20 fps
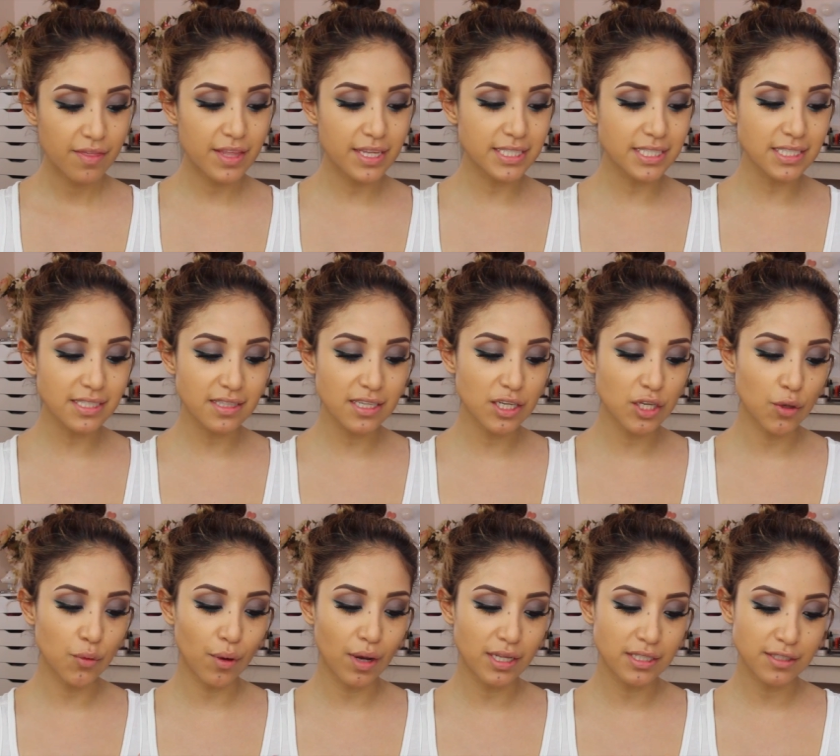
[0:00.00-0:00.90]
This is the
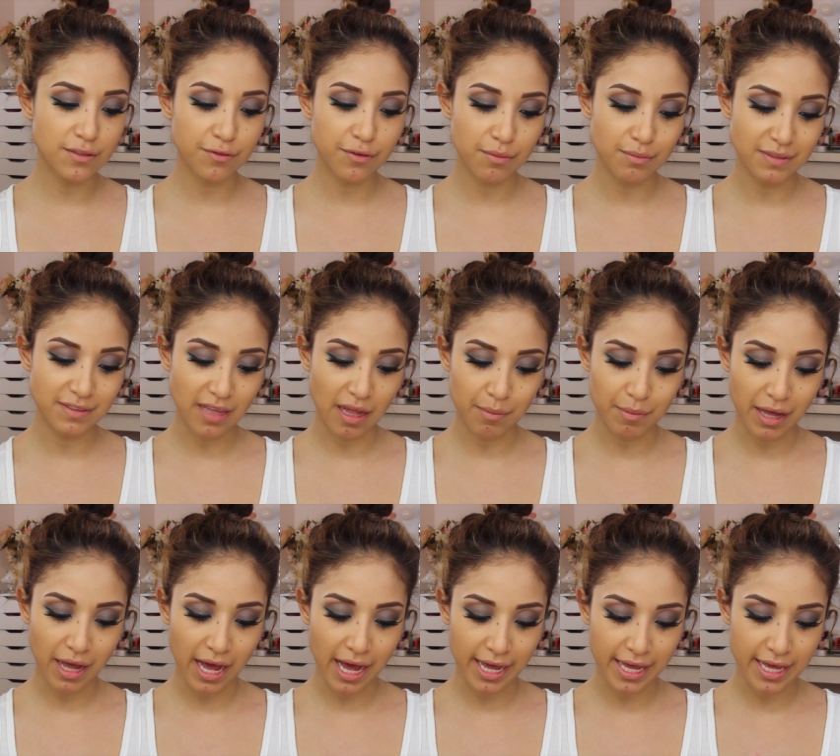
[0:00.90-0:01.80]
Nuance from
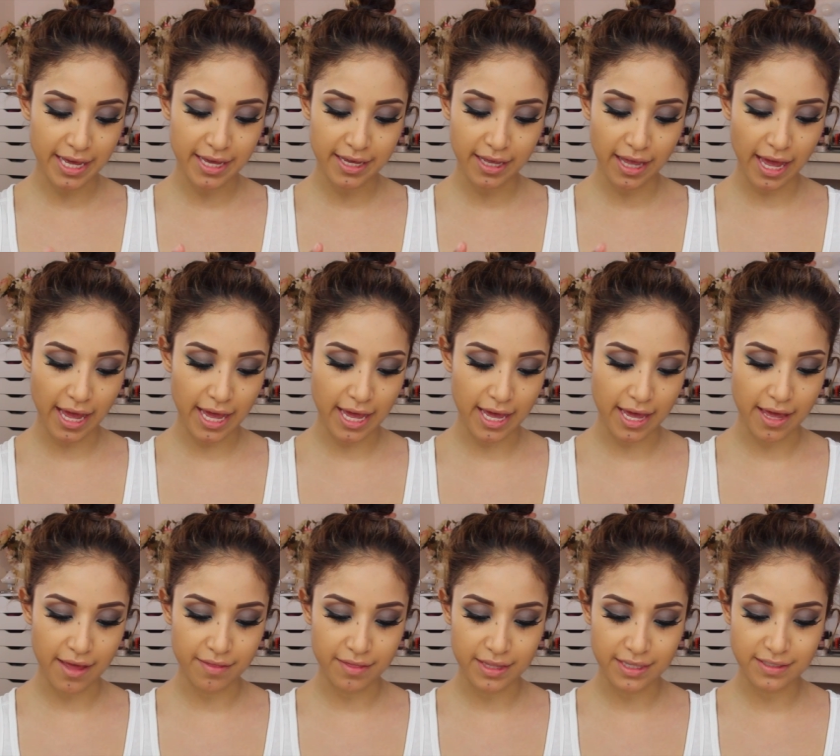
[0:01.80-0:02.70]
Selma Hayek
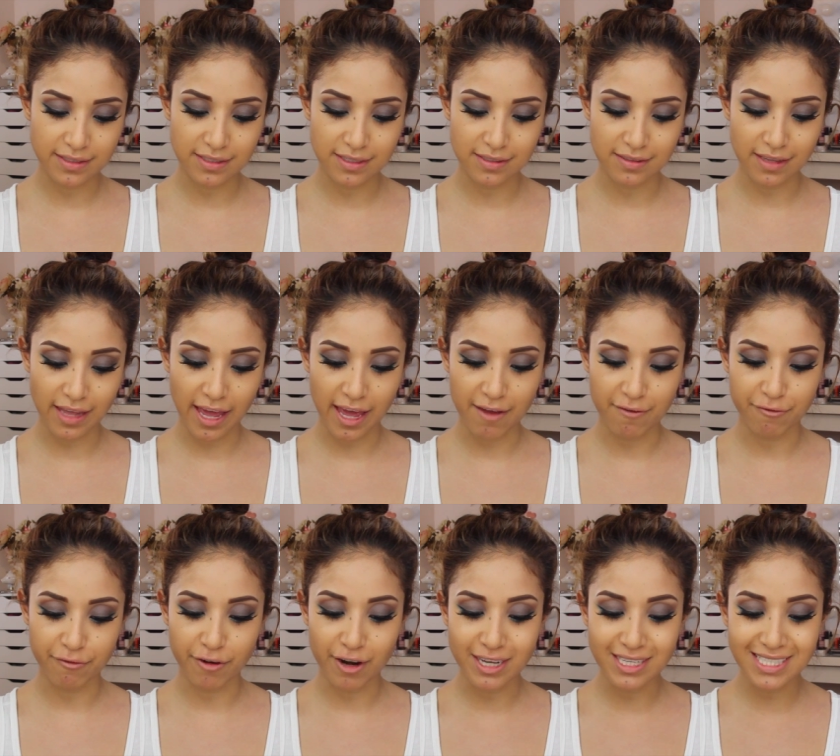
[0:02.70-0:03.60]
and this is a
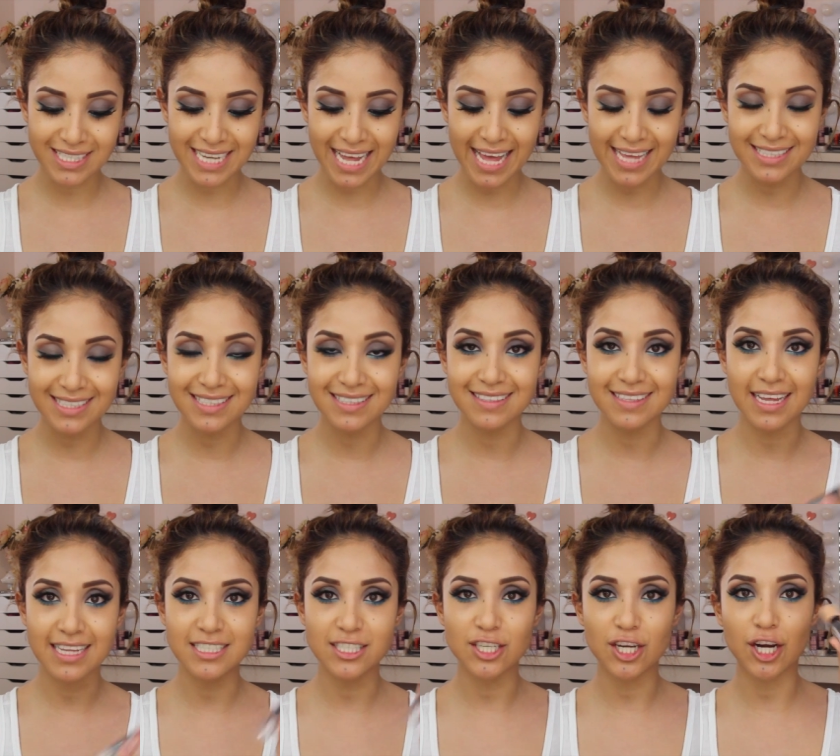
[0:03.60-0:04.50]
front and
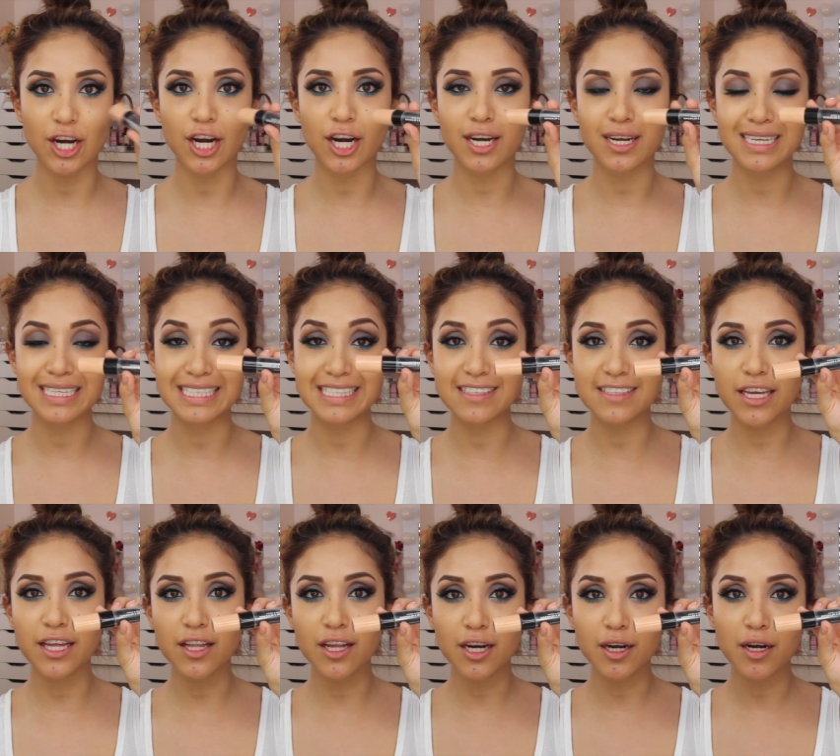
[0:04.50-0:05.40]
center
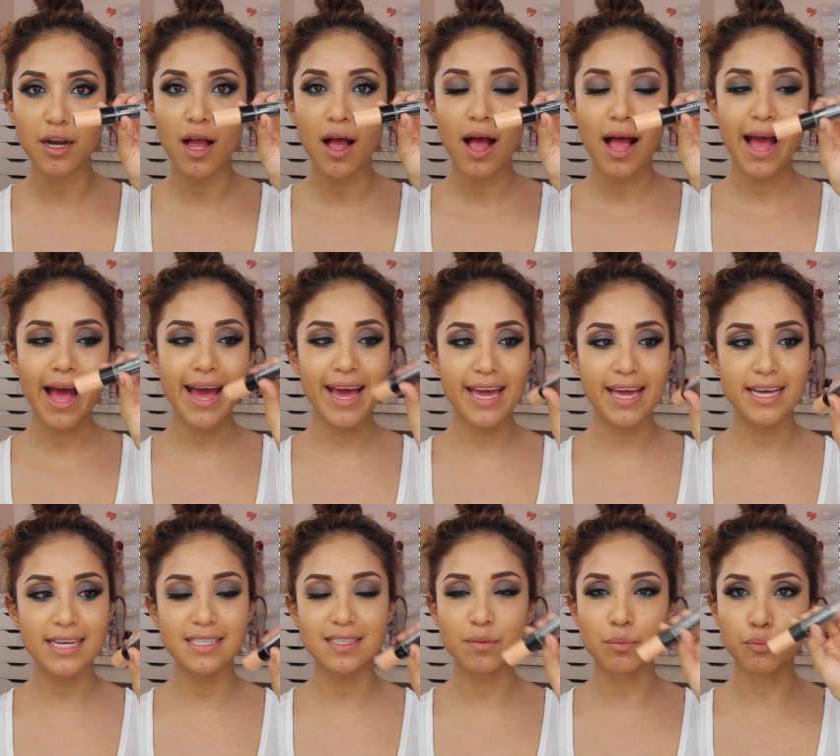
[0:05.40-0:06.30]
concealer
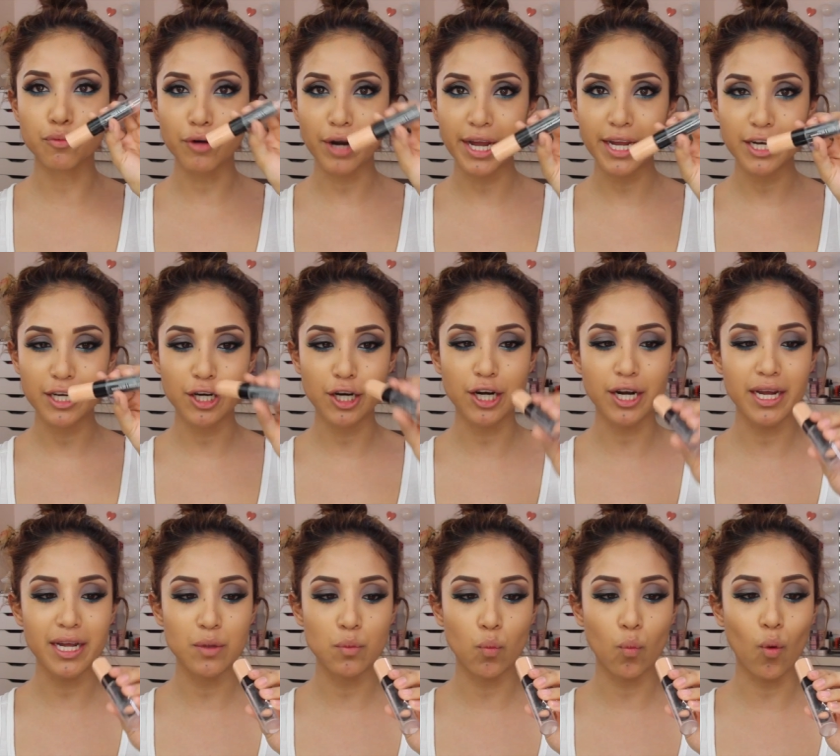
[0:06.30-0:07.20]
and
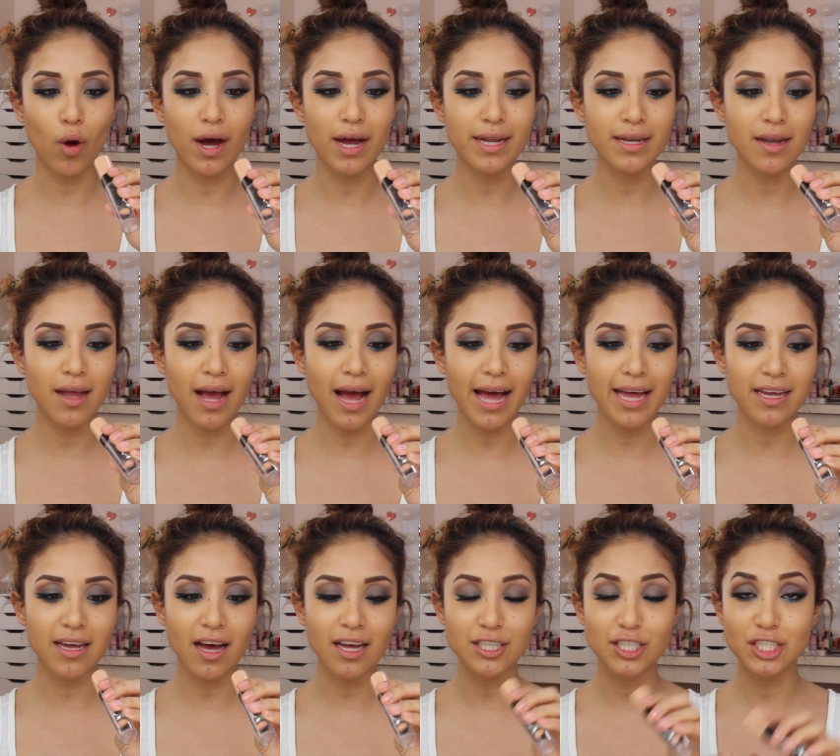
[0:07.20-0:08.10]
brightener in one.
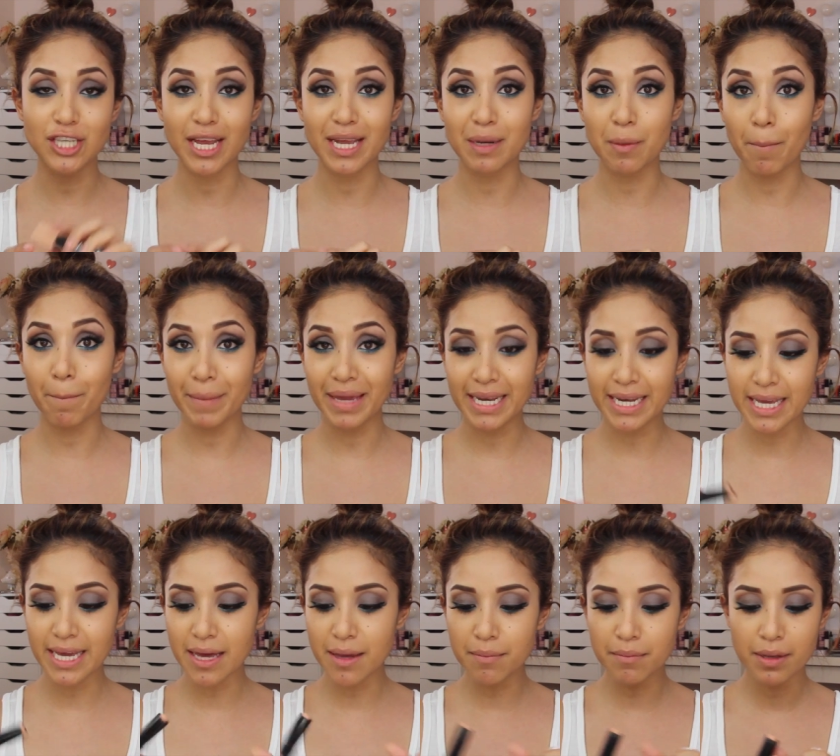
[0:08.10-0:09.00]
I got shade
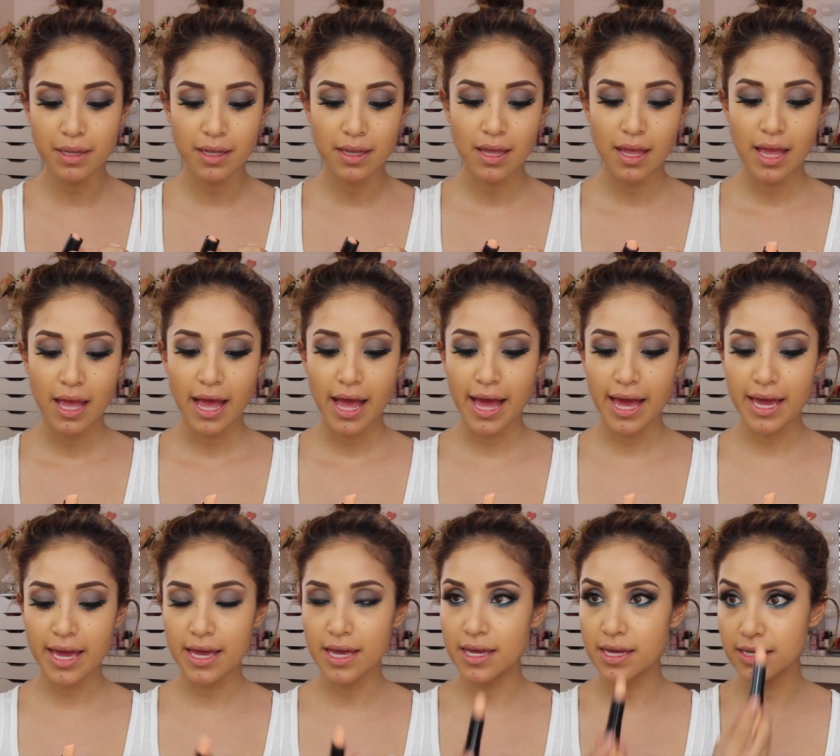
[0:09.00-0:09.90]
medium
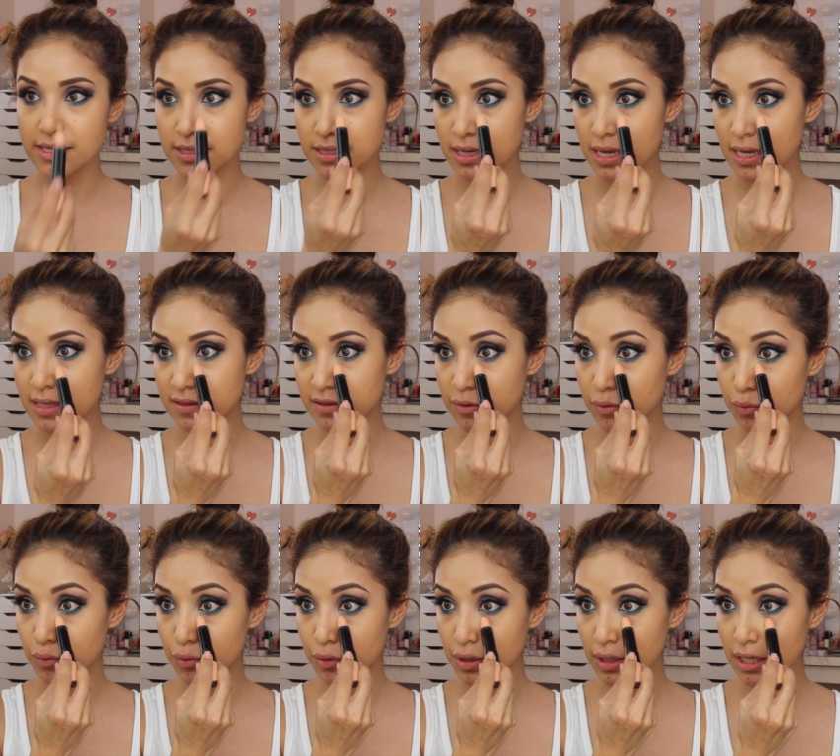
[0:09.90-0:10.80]
and it's a
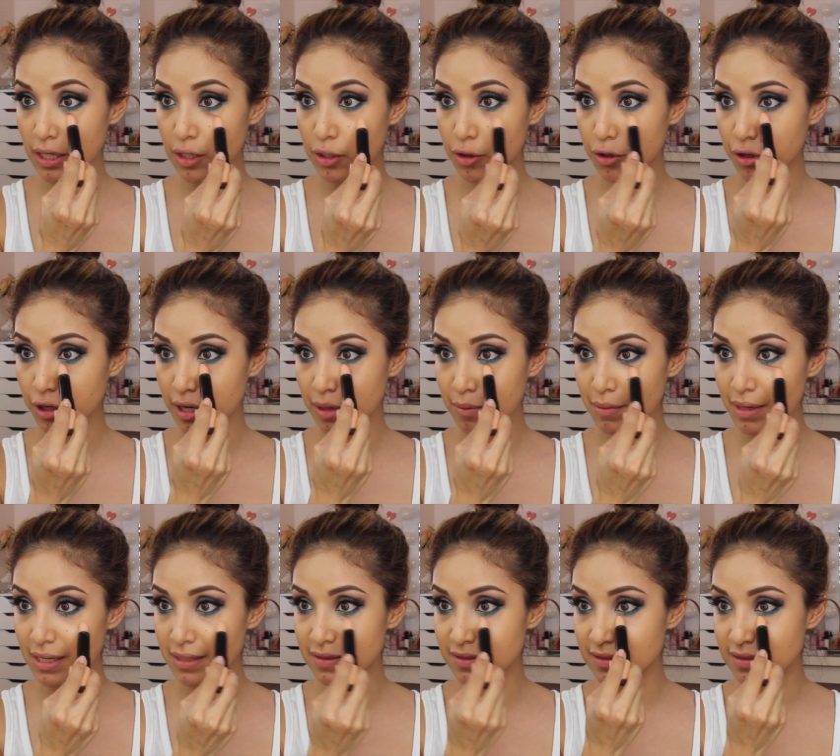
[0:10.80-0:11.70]
really
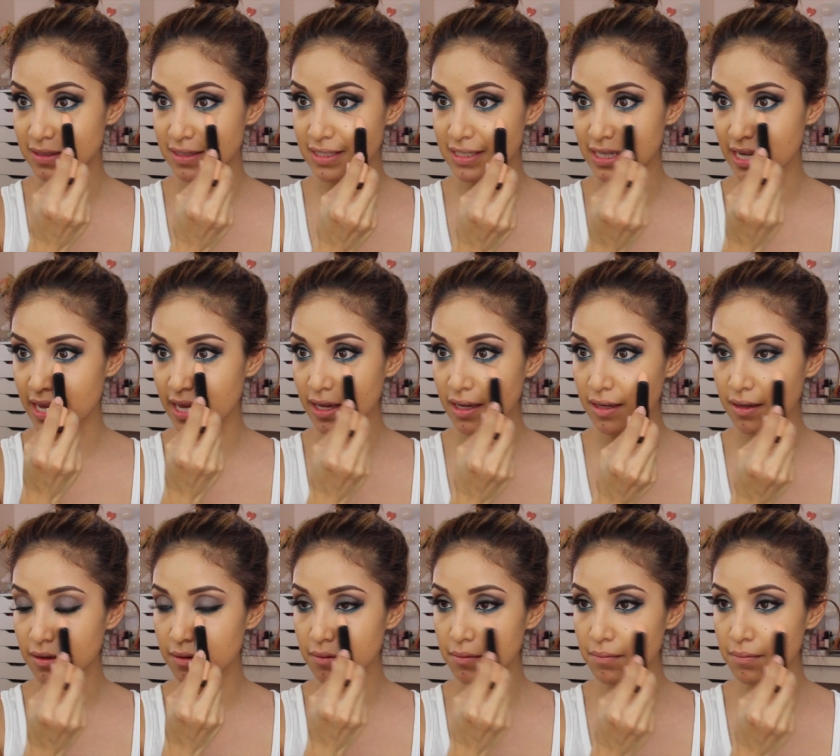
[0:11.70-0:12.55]
creamy stick.